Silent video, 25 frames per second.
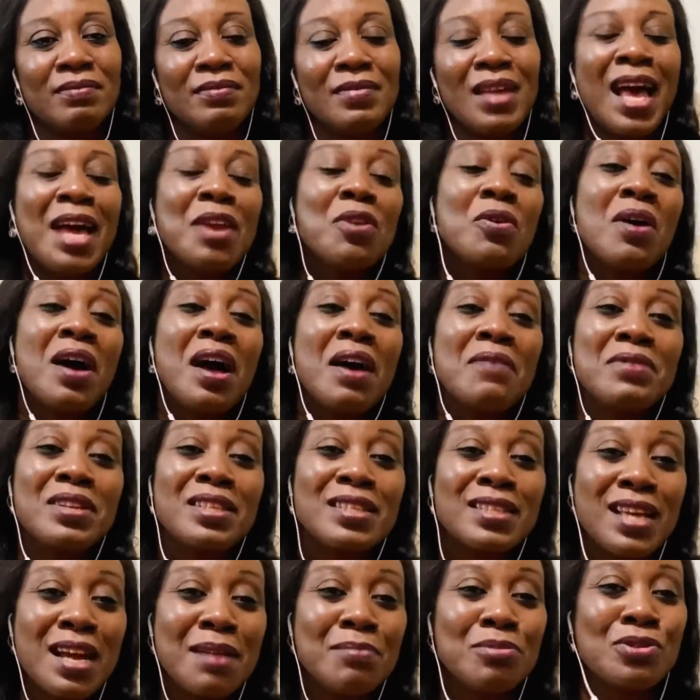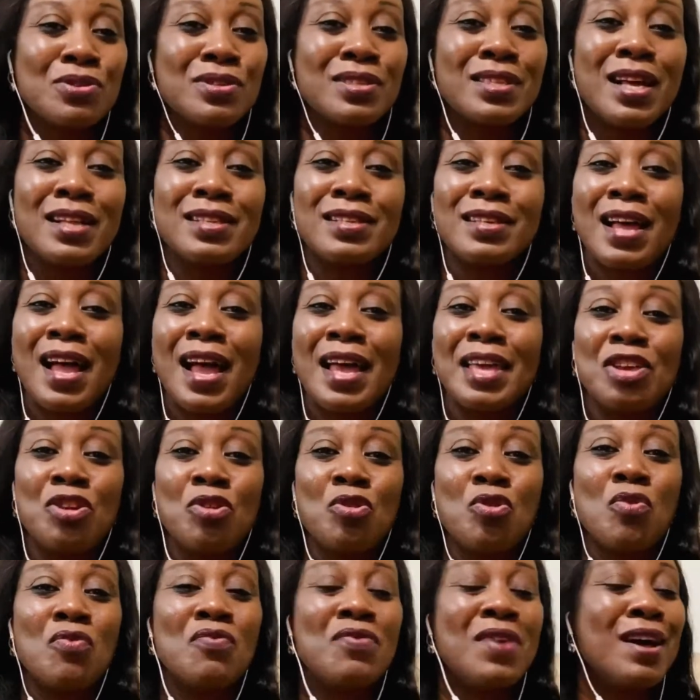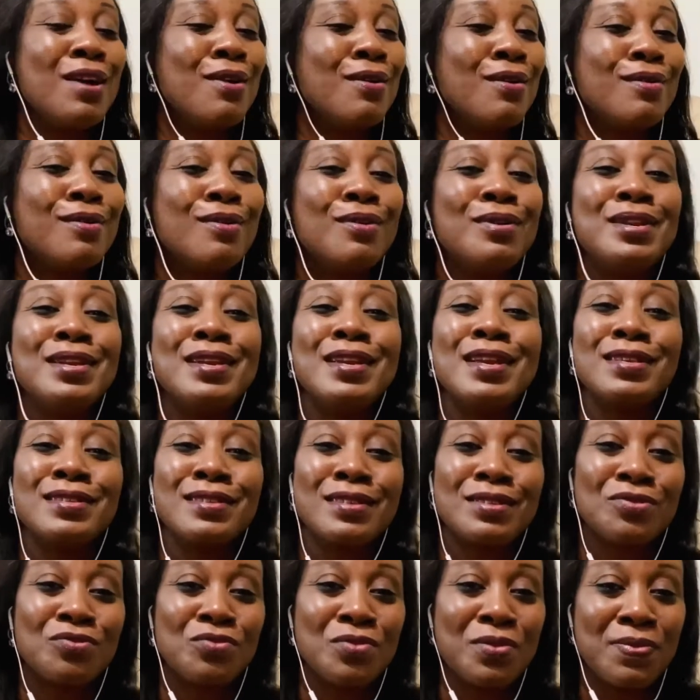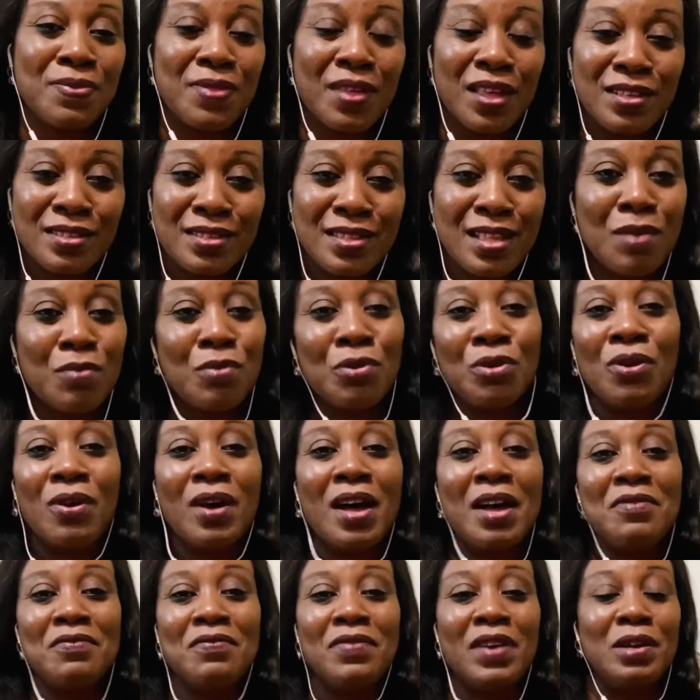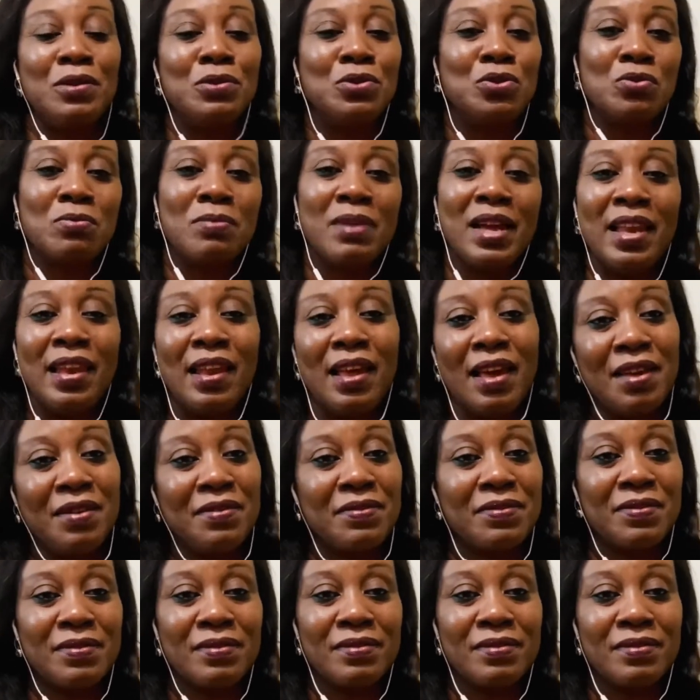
I don't have the time to start arguing over unnecessary things that will not add value to my life.